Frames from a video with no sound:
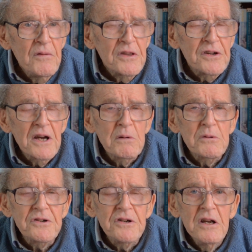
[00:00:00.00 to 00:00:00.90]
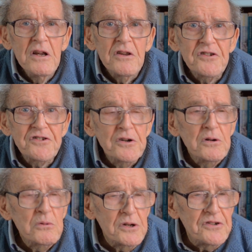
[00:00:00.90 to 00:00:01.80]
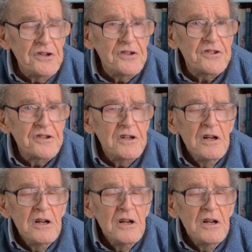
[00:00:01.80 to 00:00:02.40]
that I was the sole witness